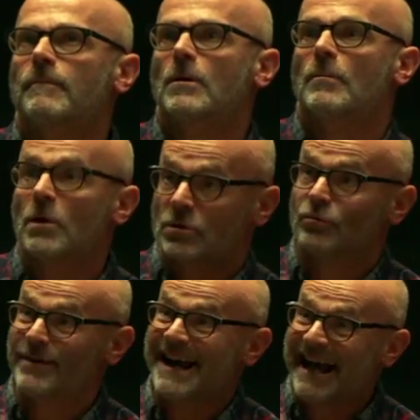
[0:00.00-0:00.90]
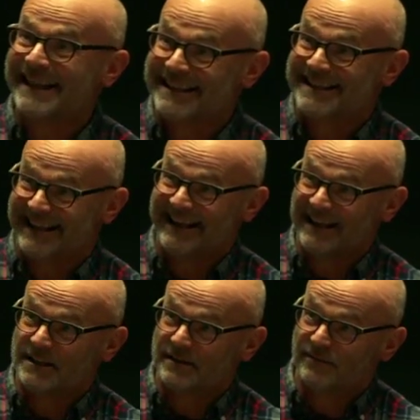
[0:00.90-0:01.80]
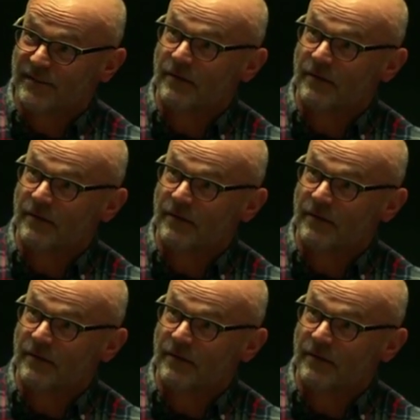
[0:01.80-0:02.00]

commercial reality is